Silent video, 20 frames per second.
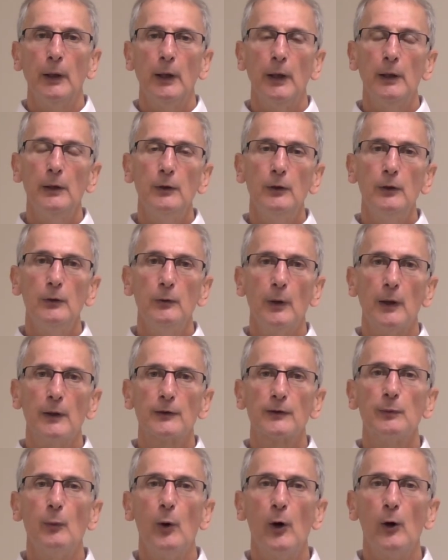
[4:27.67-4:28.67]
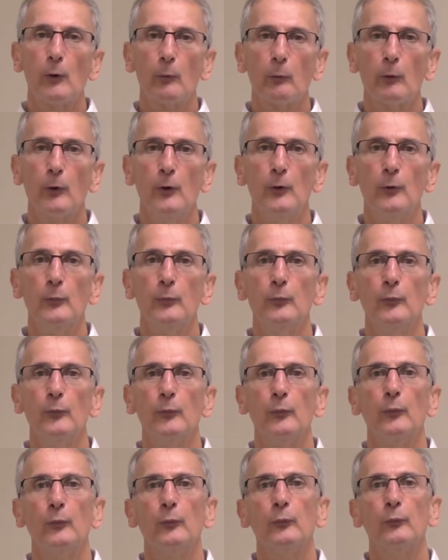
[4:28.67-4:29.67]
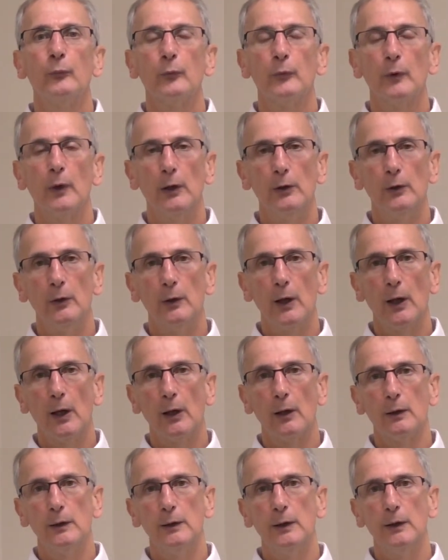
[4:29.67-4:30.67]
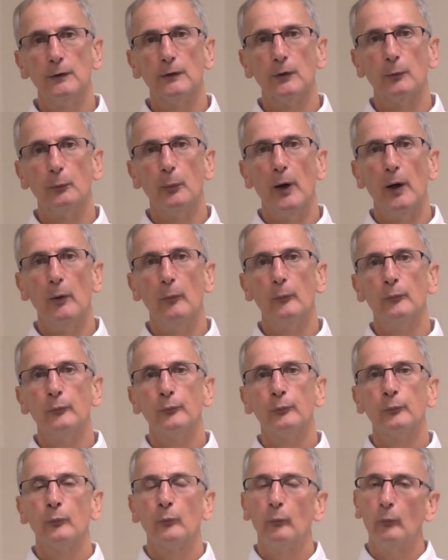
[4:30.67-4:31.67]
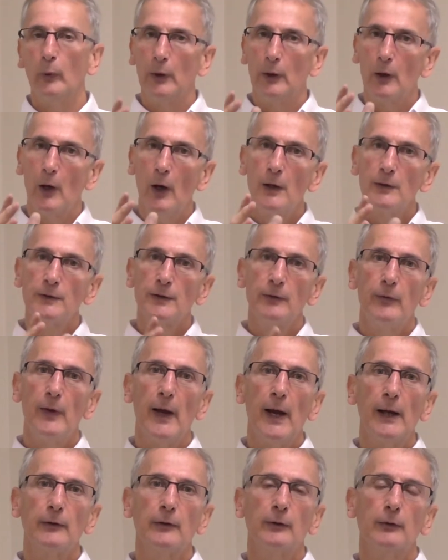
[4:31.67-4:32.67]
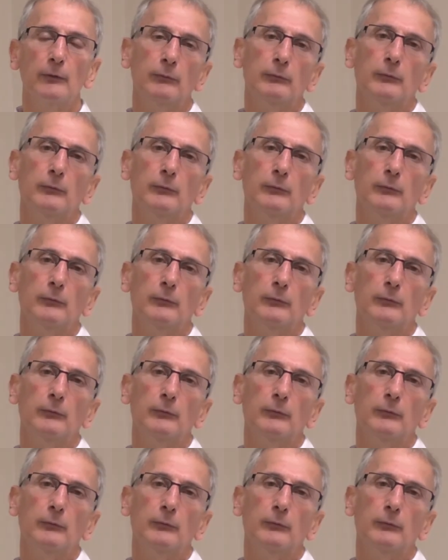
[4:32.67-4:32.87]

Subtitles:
into a smaller room than you can a diesel pump because of that